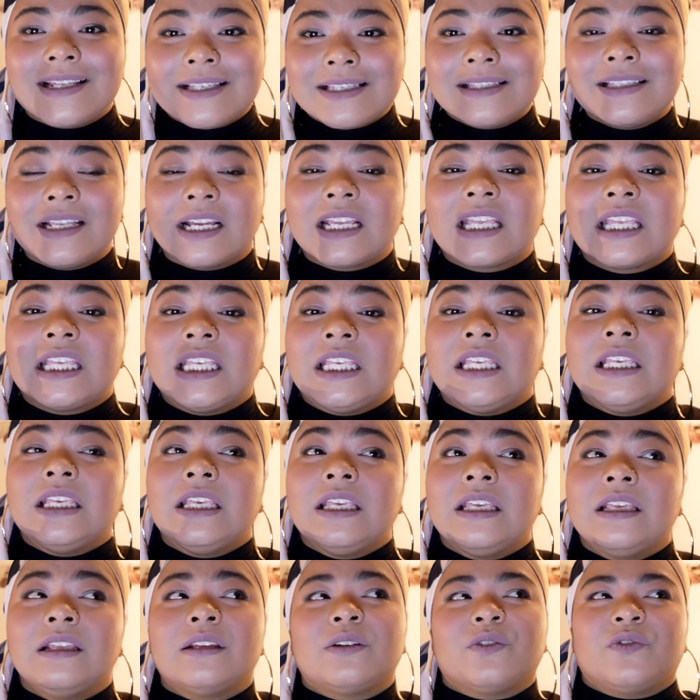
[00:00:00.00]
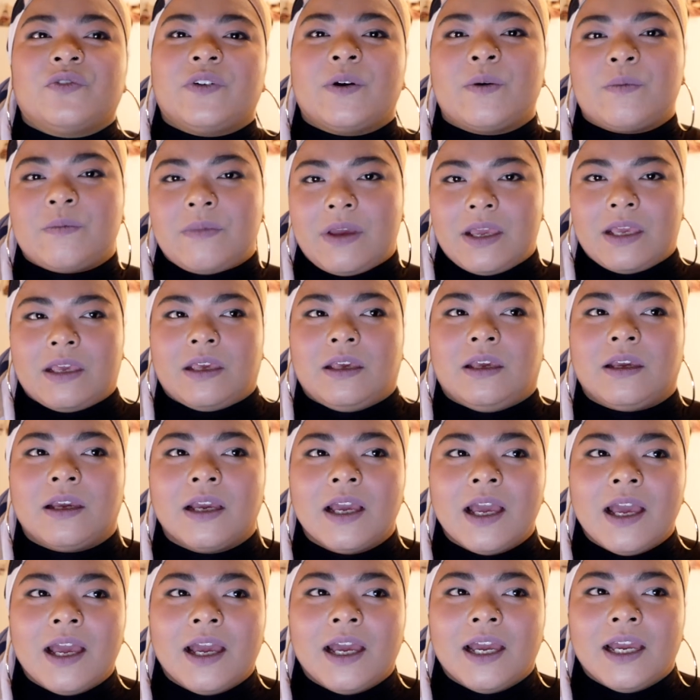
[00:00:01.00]
is the key to filmmaking.
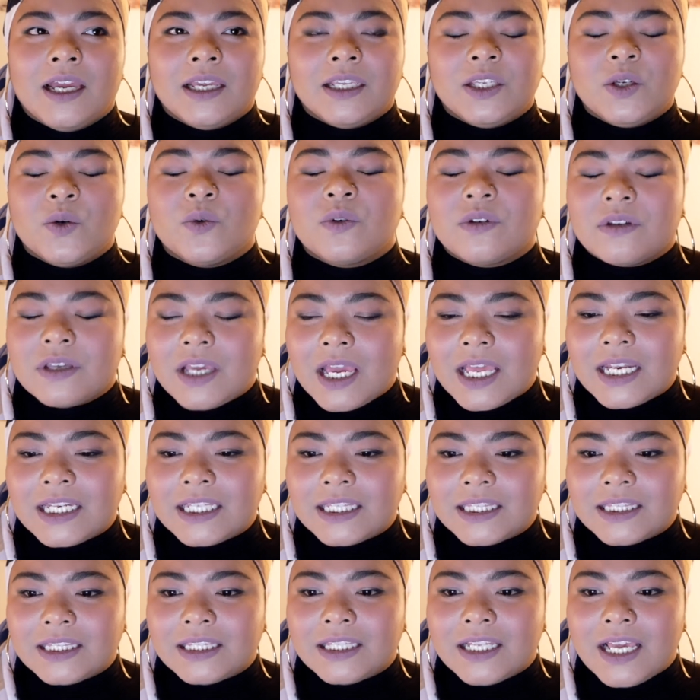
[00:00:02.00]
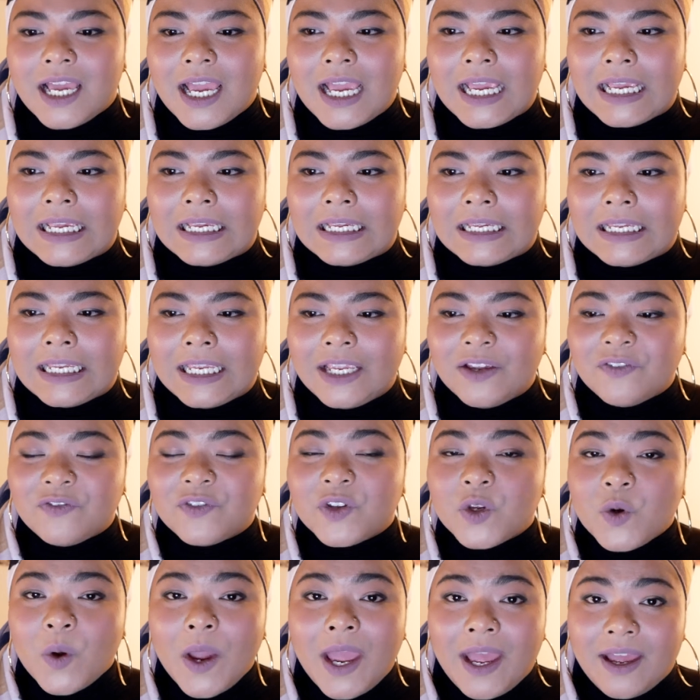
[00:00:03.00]
If
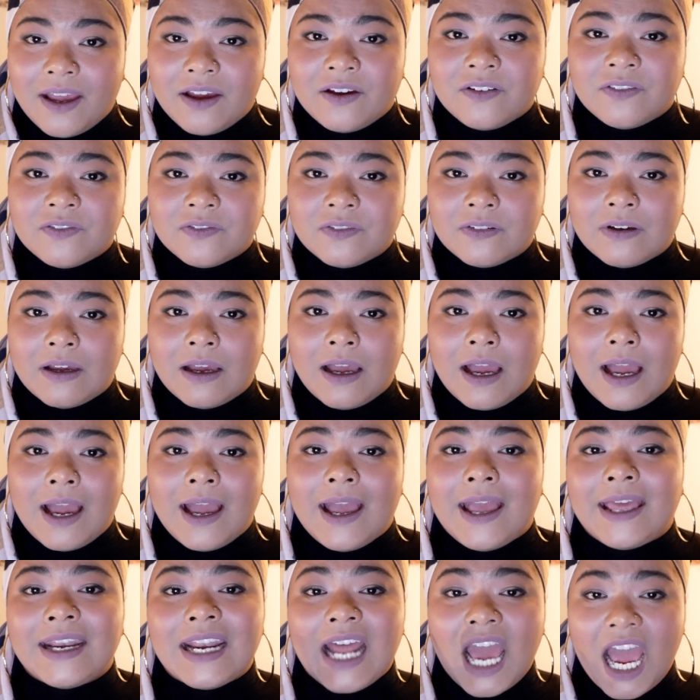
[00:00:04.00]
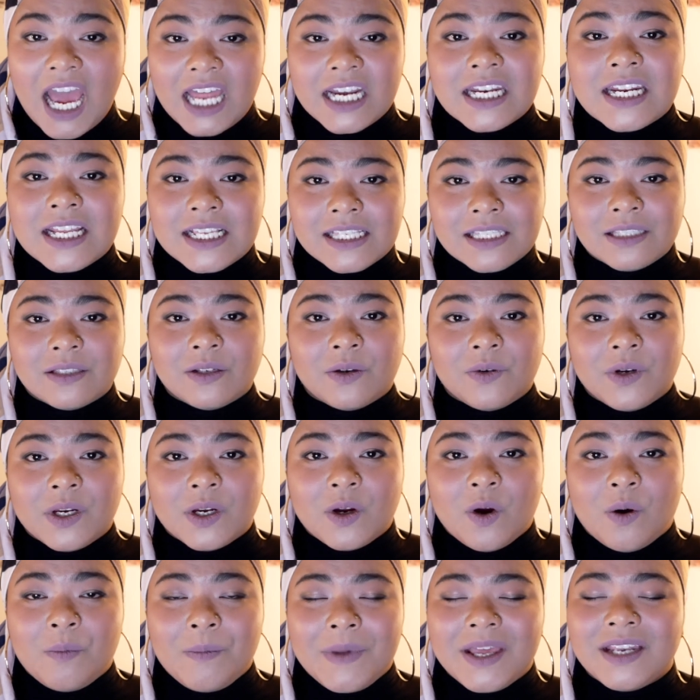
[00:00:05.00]
you have an unnecessary
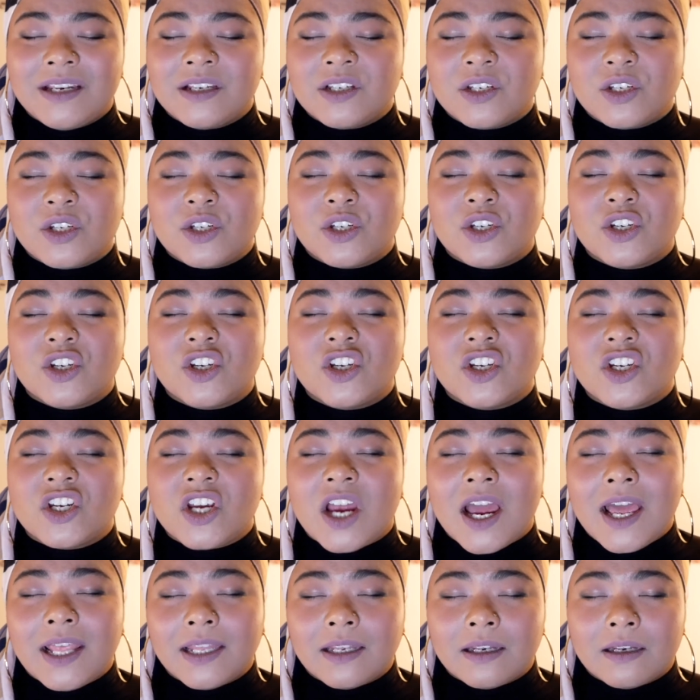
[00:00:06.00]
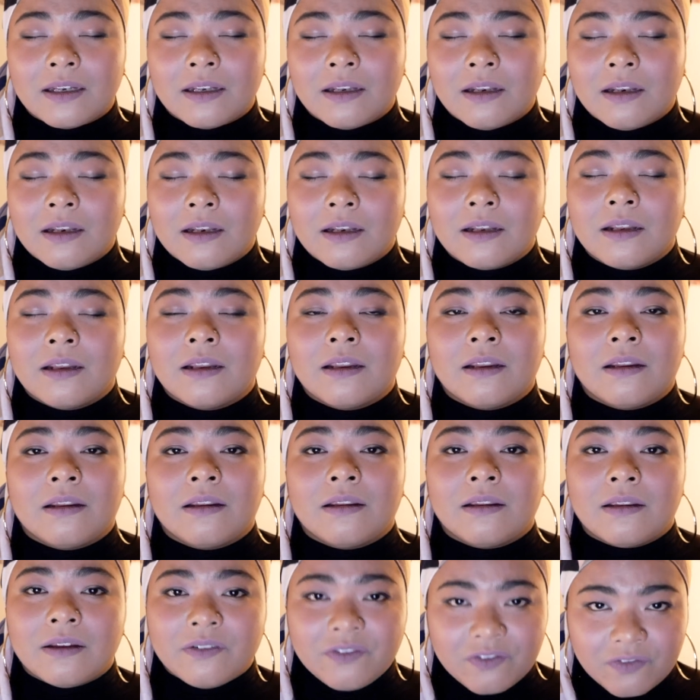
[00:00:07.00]
comment, shut
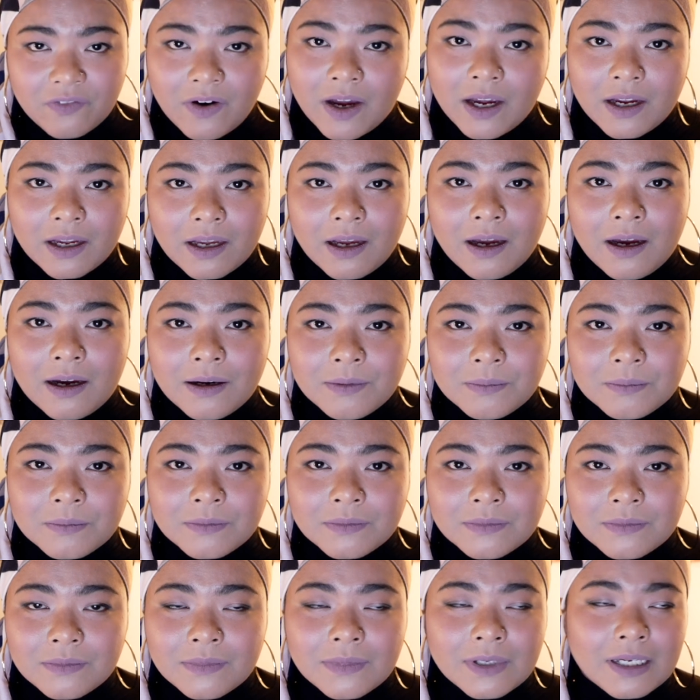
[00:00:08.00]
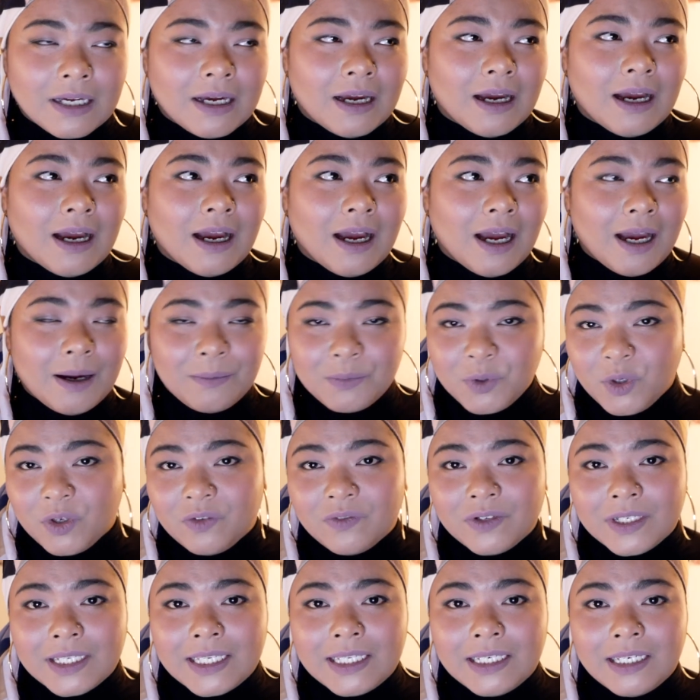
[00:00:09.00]
the fuck up. I'm not
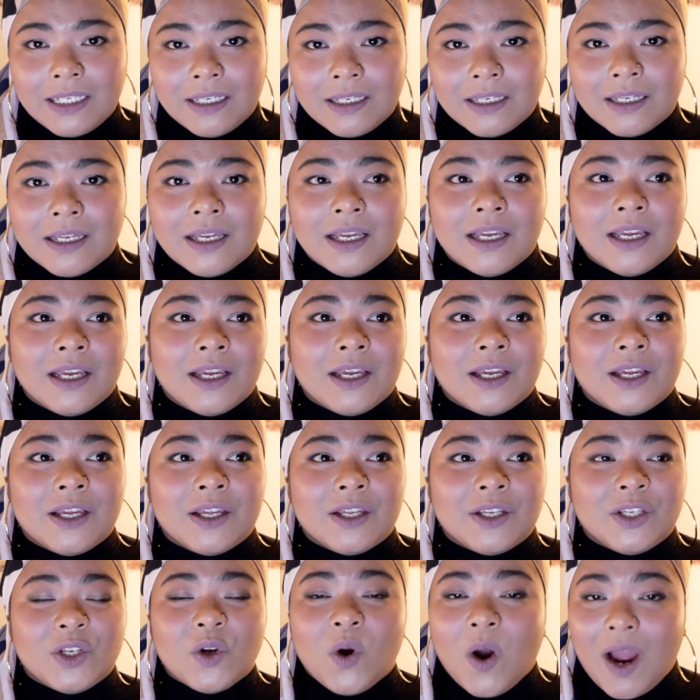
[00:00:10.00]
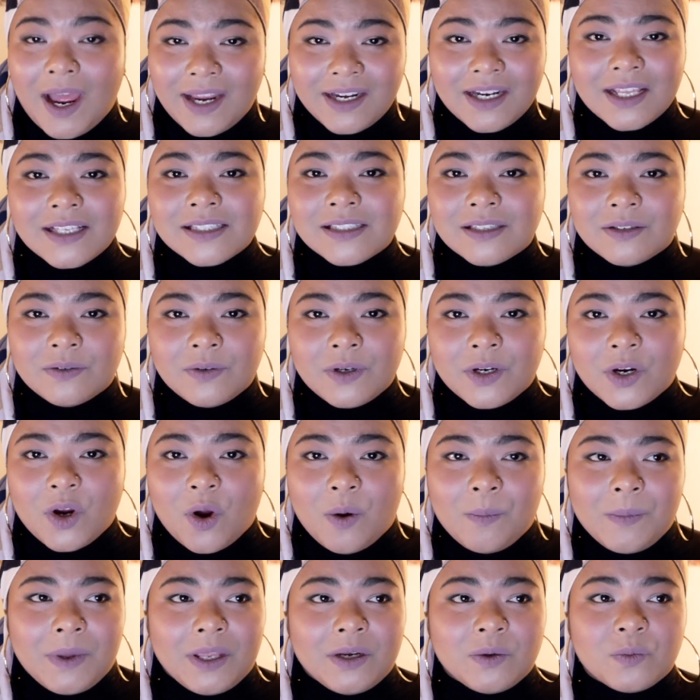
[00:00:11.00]
even kidding. Your unnecessary
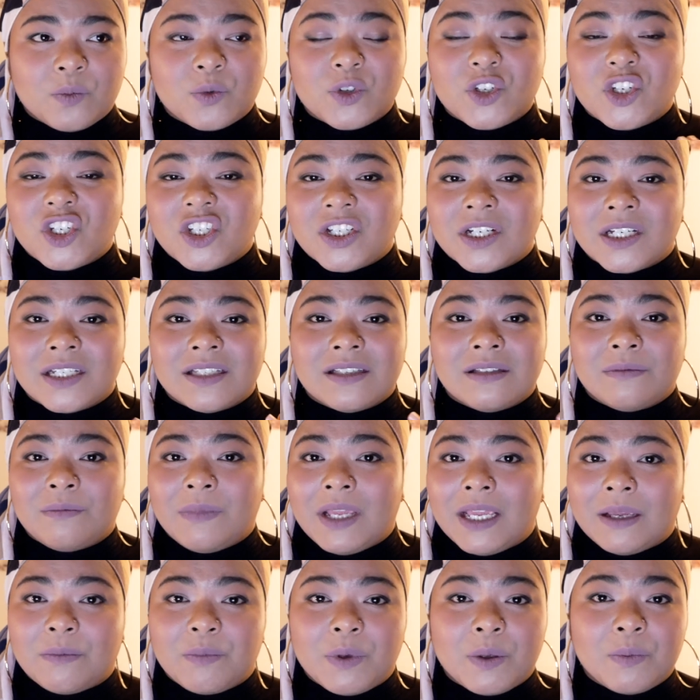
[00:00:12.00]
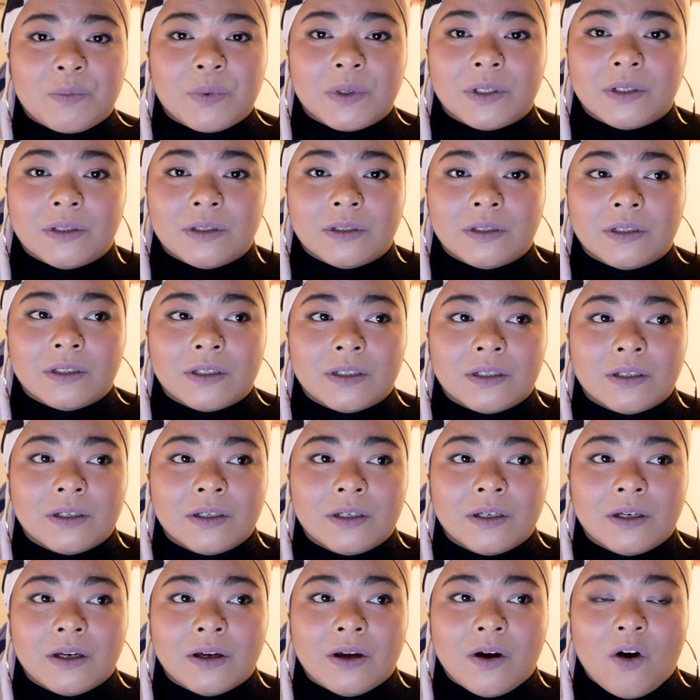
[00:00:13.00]
comment would just make people
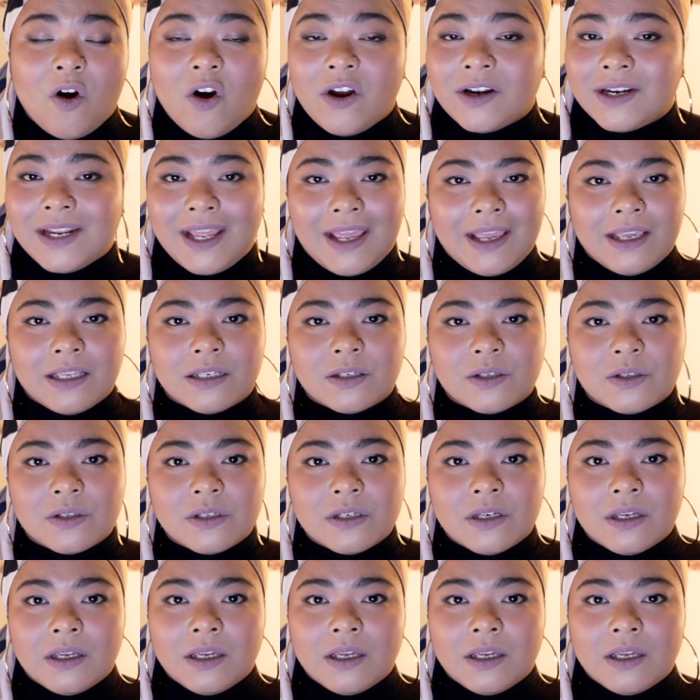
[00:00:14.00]
on the edge.